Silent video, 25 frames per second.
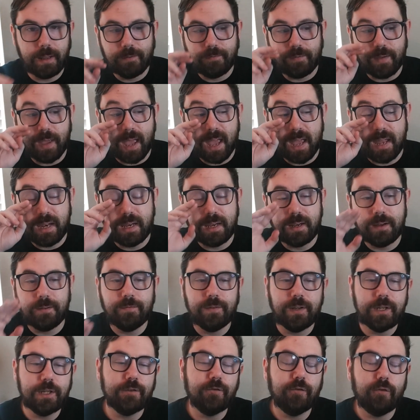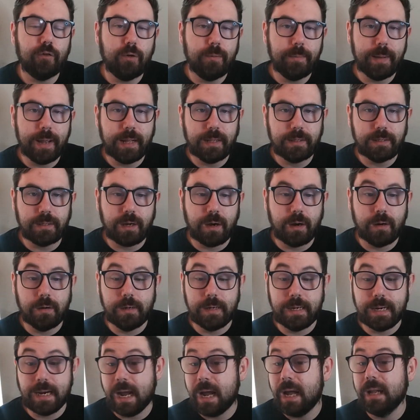If any of these formats are
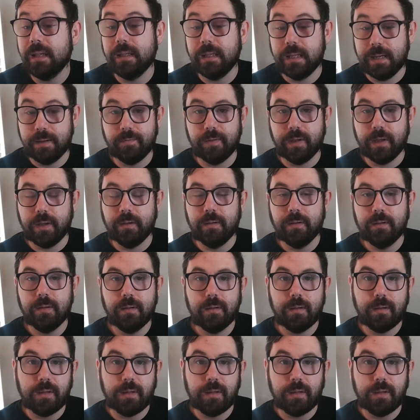not leaving,